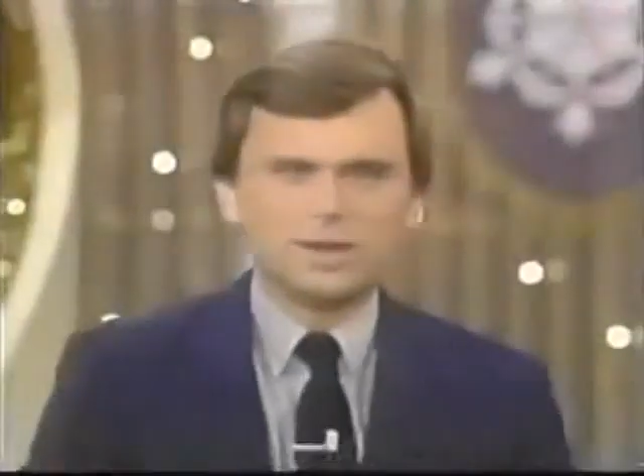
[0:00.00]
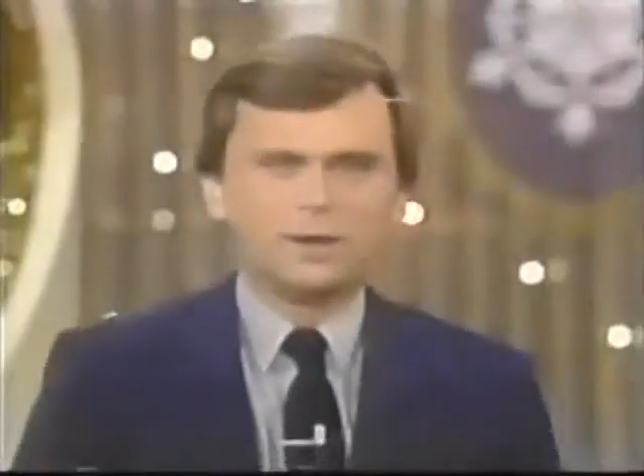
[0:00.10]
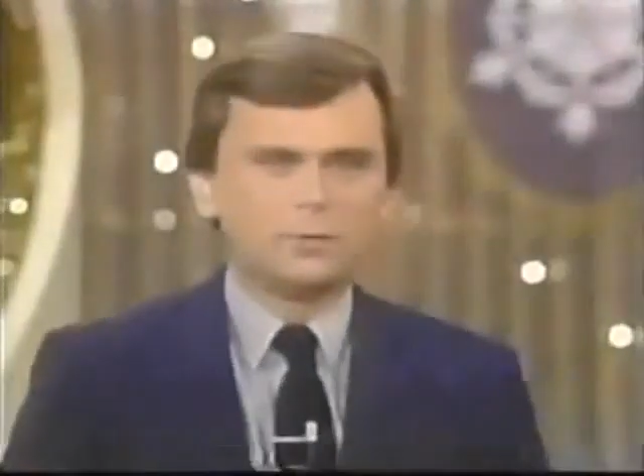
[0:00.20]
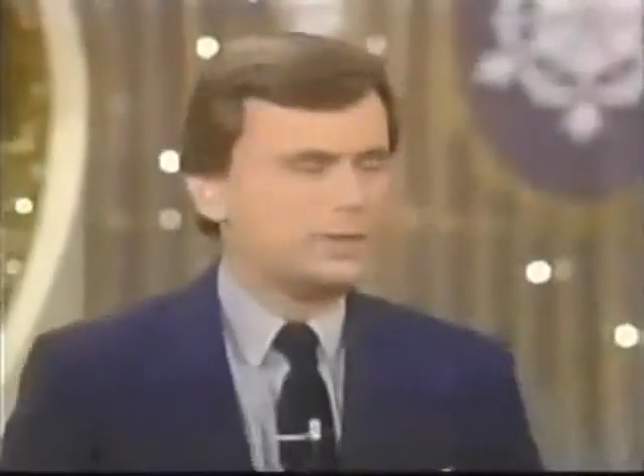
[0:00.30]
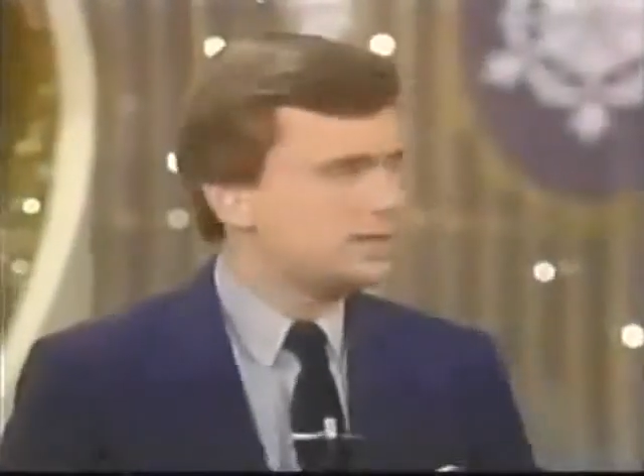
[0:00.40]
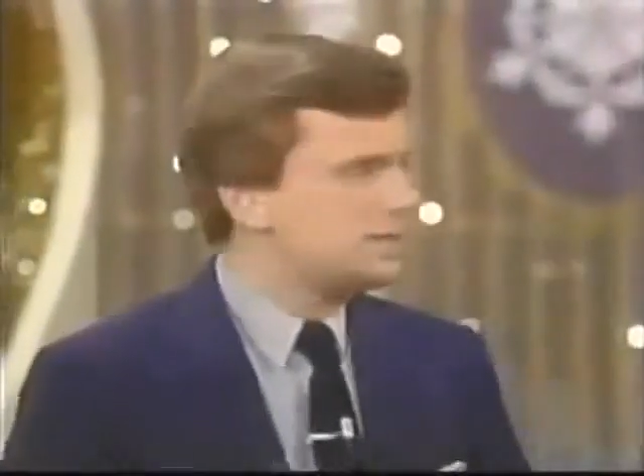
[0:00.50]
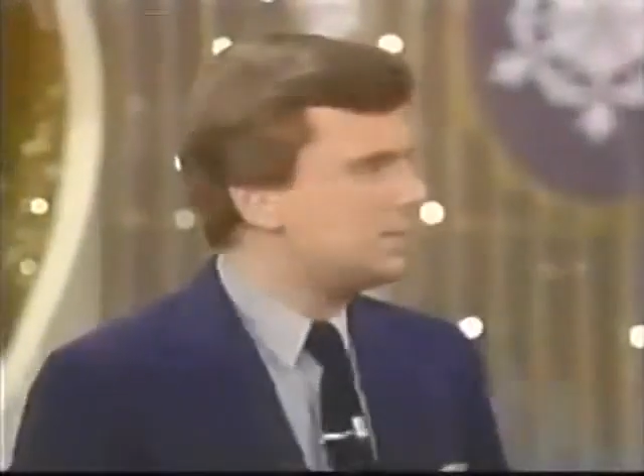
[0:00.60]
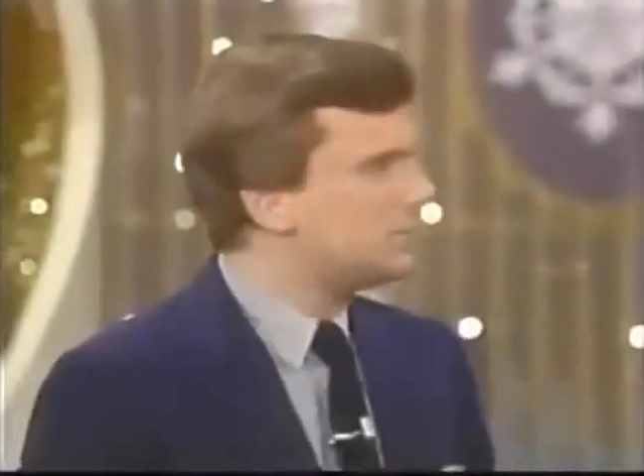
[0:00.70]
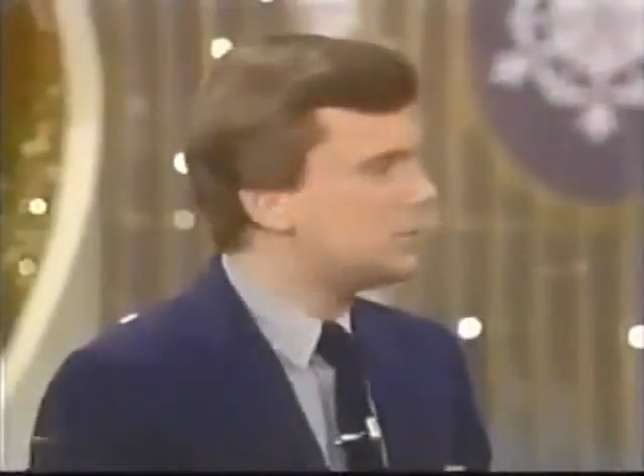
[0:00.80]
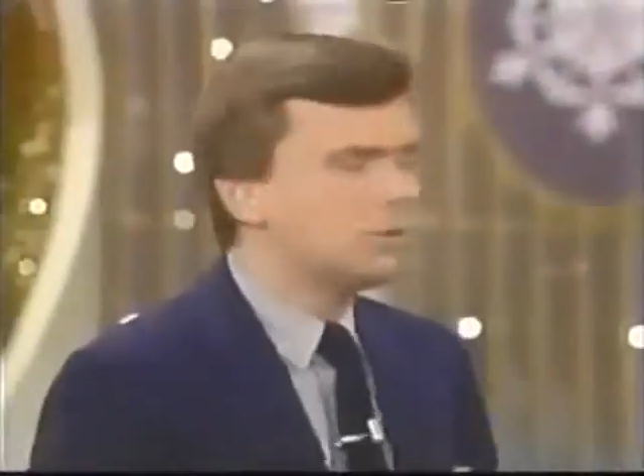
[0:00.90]
Well, I hope that
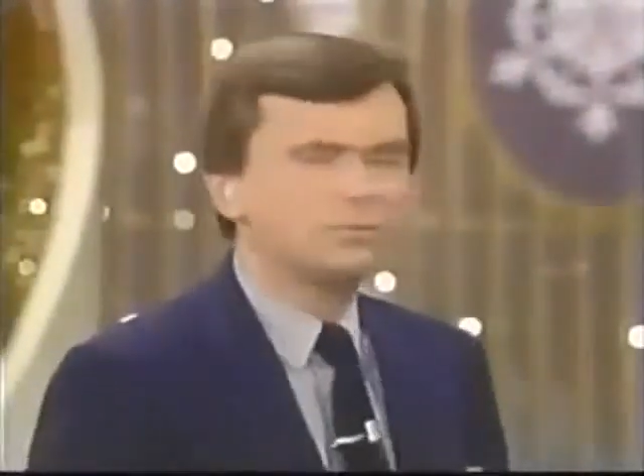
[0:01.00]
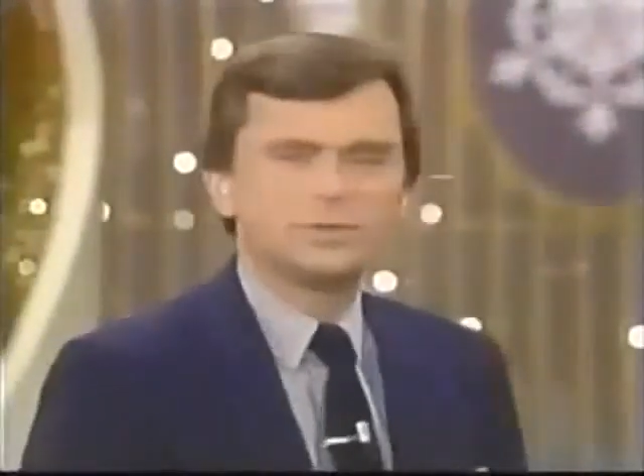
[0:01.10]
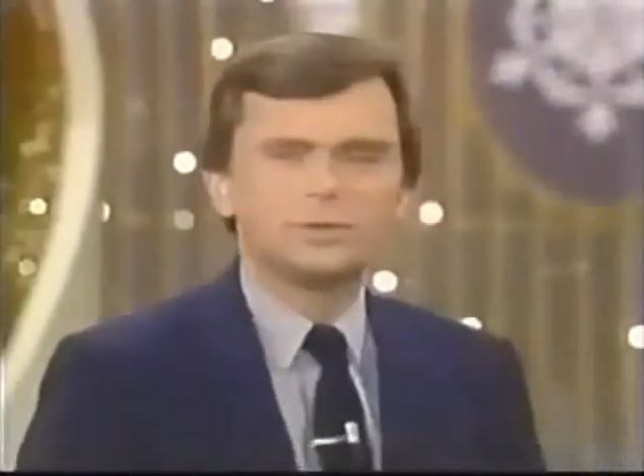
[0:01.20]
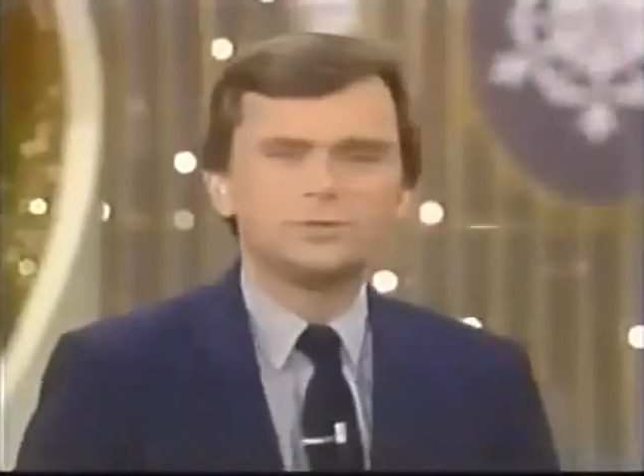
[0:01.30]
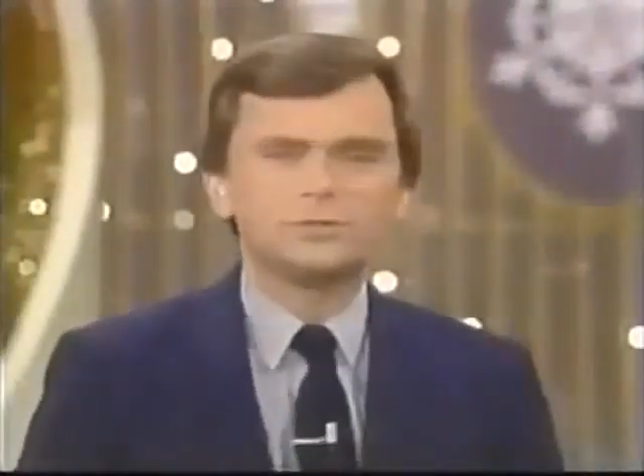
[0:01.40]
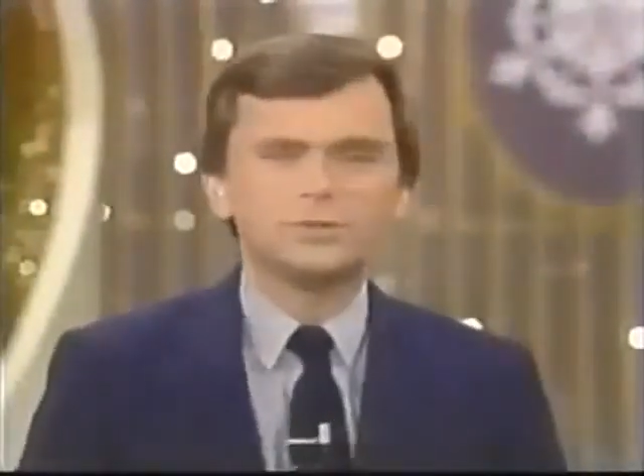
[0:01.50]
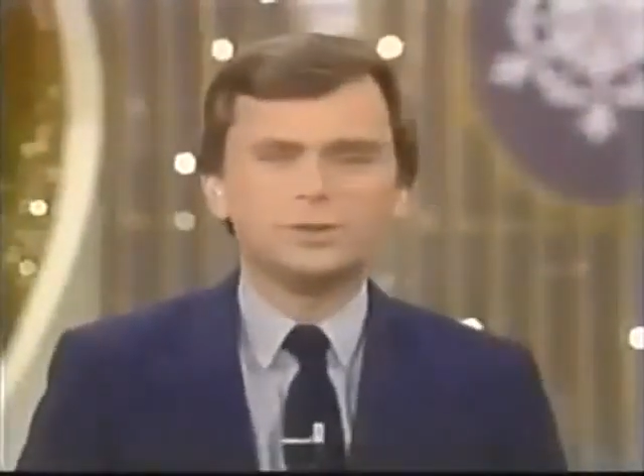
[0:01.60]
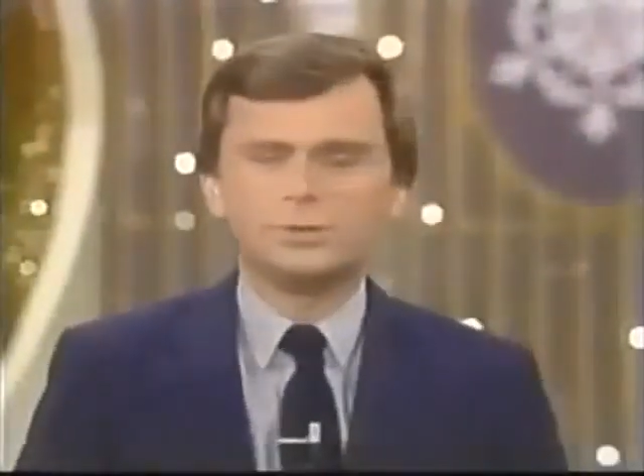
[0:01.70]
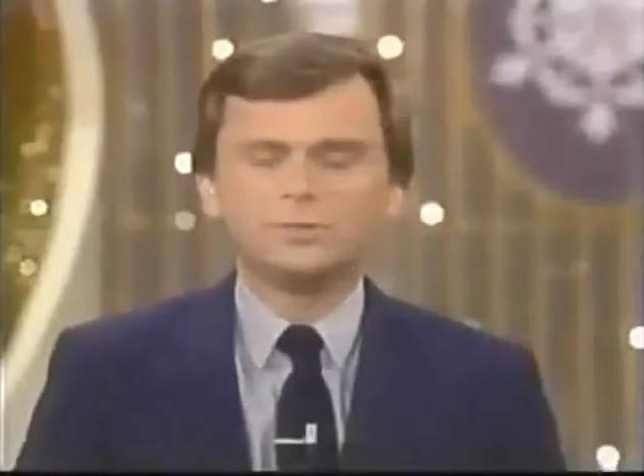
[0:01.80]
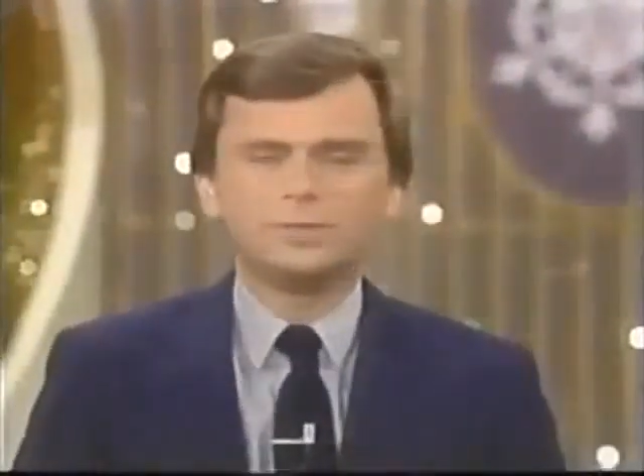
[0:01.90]
set the tone for the whole
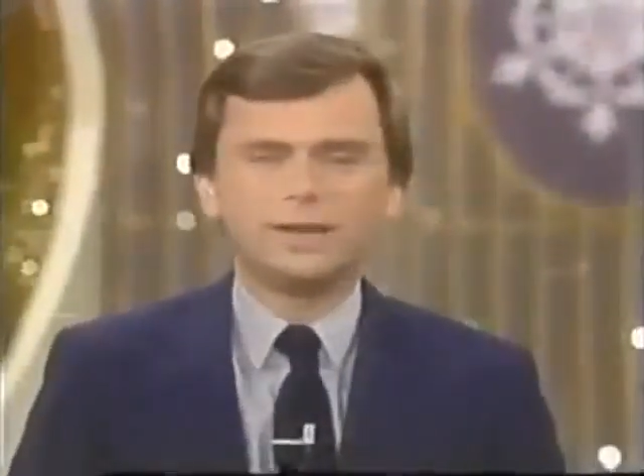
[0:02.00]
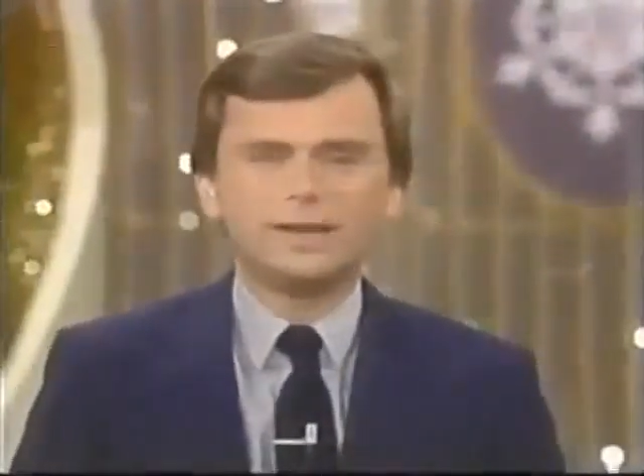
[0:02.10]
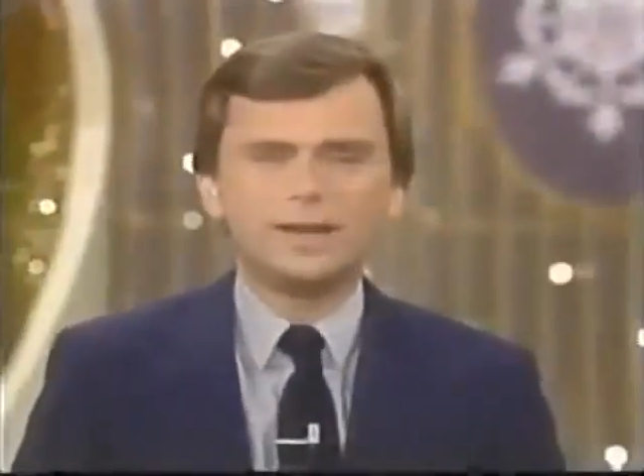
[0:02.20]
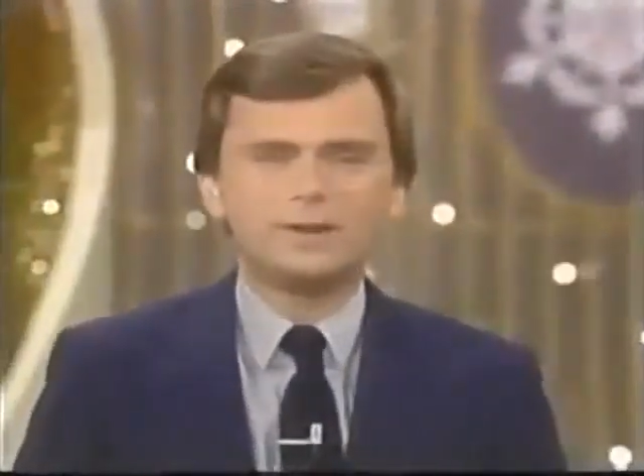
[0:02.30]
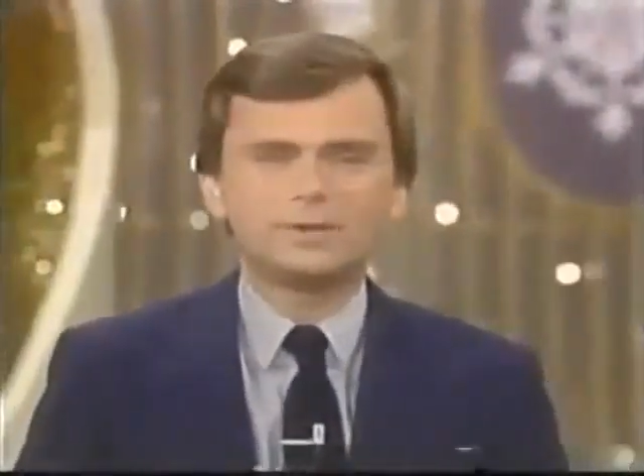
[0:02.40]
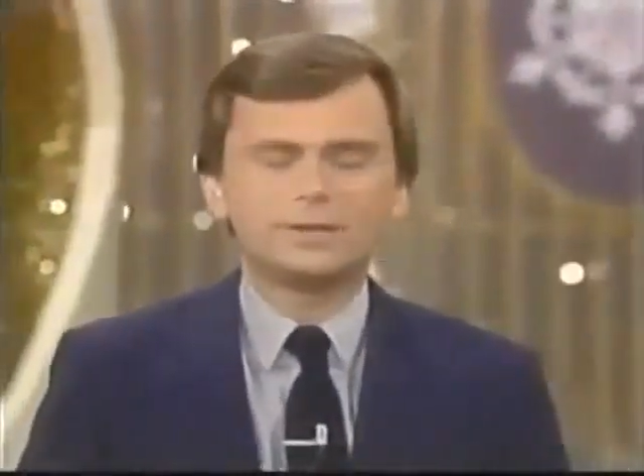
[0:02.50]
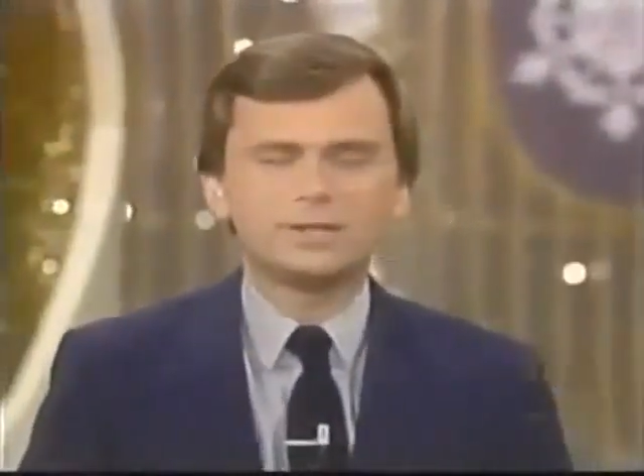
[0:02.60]
show. We'll find out.